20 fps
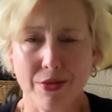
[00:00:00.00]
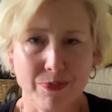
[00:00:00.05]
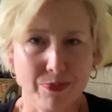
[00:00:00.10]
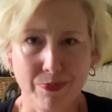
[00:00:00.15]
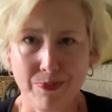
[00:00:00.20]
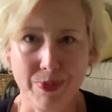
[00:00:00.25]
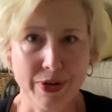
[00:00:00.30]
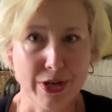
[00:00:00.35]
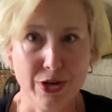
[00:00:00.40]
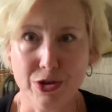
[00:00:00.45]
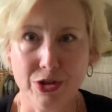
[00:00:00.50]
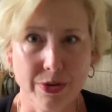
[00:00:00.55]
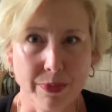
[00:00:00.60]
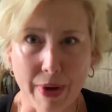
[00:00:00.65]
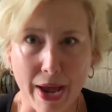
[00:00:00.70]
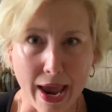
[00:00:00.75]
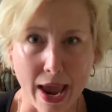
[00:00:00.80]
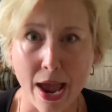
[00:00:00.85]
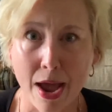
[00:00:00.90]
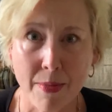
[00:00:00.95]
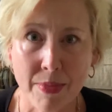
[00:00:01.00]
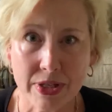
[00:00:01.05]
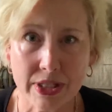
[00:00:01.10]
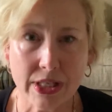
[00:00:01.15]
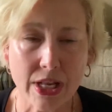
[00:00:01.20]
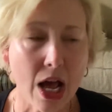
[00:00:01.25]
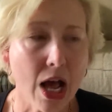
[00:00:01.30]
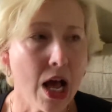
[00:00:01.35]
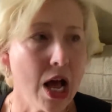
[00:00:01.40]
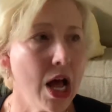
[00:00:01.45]
been using my
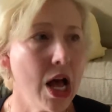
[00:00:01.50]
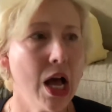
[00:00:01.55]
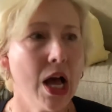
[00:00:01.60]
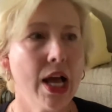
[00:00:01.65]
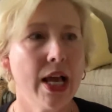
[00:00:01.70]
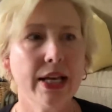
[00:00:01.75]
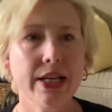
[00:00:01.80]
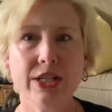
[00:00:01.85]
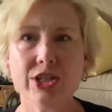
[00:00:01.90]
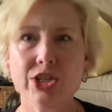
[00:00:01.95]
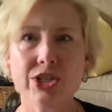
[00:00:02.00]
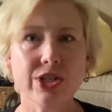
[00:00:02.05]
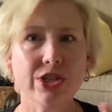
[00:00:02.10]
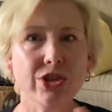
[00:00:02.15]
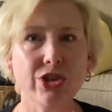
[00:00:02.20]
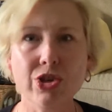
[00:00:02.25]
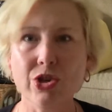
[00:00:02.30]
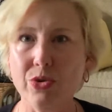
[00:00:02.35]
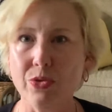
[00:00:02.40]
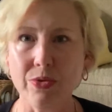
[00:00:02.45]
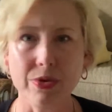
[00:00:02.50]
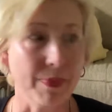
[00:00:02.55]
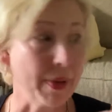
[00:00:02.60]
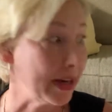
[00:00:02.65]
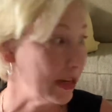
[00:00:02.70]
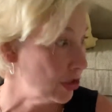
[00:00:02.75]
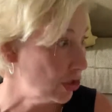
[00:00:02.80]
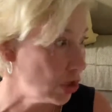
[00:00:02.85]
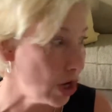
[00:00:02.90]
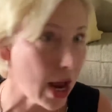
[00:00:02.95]
Amazon, my
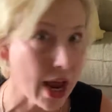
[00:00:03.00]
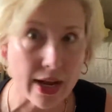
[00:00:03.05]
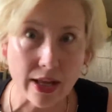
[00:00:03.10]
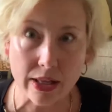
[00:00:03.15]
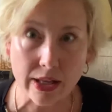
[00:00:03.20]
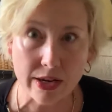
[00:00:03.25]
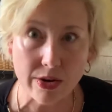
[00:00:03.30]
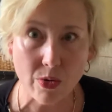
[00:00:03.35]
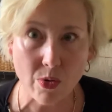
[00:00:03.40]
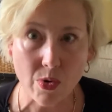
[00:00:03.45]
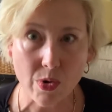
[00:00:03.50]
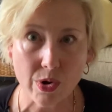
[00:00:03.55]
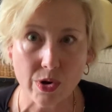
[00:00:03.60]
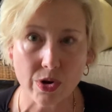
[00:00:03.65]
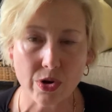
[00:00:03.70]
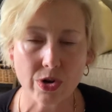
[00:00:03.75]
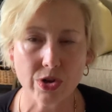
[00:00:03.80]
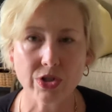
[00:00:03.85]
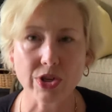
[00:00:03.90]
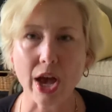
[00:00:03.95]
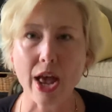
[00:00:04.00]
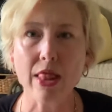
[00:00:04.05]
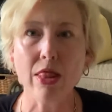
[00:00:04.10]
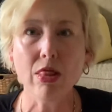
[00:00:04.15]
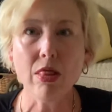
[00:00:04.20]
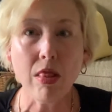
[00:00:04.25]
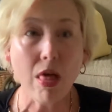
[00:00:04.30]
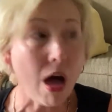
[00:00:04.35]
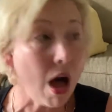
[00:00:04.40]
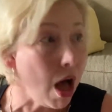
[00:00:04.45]
Shaklee orders. I
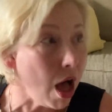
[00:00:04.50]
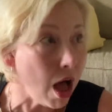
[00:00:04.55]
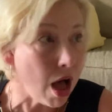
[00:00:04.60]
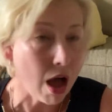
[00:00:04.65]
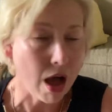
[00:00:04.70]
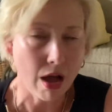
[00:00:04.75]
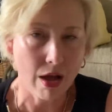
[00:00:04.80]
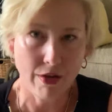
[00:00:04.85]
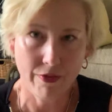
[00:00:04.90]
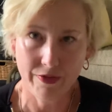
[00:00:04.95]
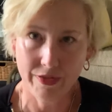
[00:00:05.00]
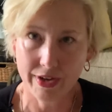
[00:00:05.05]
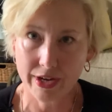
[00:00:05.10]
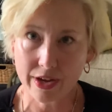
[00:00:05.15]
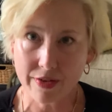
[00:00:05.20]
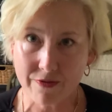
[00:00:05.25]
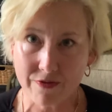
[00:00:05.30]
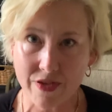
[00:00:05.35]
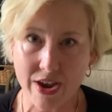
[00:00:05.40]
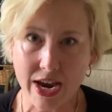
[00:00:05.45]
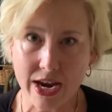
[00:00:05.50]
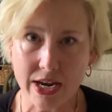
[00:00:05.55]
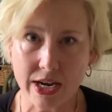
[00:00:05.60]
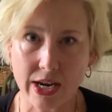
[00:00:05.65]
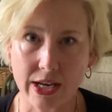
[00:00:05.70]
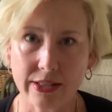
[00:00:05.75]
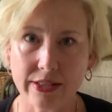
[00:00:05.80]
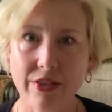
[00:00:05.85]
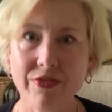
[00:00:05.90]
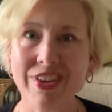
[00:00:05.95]
love the
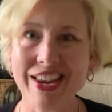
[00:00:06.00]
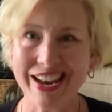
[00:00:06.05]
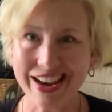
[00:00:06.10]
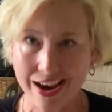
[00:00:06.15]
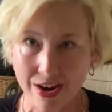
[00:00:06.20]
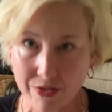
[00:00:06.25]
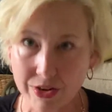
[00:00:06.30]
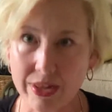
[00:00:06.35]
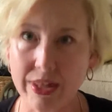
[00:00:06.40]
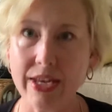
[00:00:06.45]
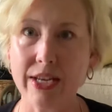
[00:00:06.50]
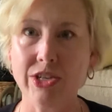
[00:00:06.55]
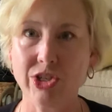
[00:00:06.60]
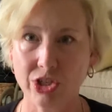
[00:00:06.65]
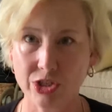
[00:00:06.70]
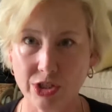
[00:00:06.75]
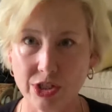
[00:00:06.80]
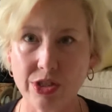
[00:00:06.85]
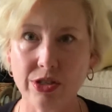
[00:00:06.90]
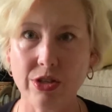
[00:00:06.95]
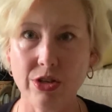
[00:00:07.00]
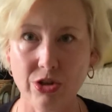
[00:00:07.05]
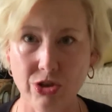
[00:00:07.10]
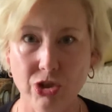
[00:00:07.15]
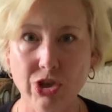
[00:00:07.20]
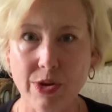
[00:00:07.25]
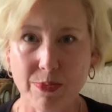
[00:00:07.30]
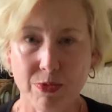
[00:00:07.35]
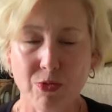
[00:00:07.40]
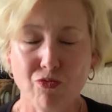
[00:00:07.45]
convenience of getting everything just
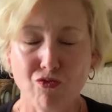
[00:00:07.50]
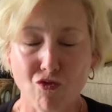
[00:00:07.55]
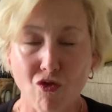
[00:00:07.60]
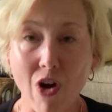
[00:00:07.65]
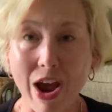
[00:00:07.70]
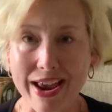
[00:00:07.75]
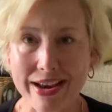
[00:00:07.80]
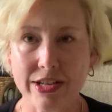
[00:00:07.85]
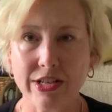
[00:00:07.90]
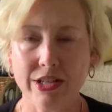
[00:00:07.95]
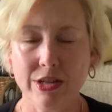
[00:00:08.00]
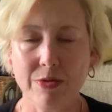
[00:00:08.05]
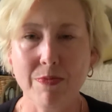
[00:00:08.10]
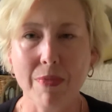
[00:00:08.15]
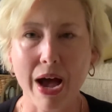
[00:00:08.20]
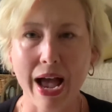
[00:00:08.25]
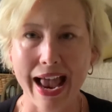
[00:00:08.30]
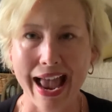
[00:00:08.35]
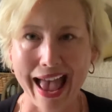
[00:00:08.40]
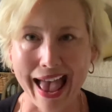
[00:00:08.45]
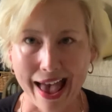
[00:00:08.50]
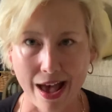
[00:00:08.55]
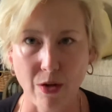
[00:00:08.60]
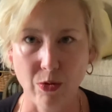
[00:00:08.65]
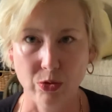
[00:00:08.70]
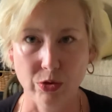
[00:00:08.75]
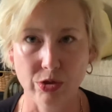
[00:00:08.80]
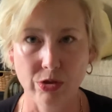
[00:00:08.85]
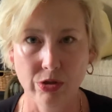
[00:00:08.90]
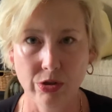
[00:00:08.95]
shipped right to my
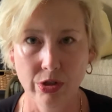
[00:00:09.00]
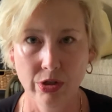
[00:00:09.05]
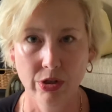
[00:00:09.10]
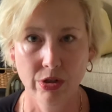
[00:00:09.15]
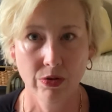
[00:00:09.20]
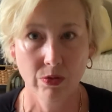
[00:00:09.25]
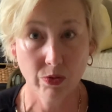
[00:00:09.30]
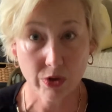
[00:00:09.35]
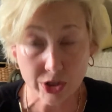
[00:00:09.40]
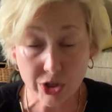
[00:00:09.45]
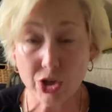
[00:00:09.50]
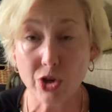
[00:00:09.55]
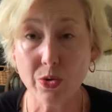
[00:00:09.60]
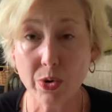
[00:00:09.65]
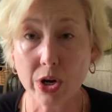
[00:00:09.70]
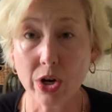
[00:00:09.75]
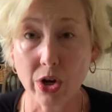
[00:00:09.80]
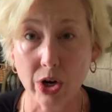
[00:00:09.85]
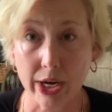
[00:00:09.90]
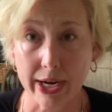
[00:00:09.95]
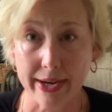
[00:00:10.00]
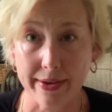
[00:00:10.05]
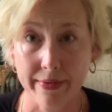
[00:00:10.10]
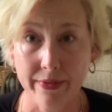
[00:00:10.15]
house. Would you agree?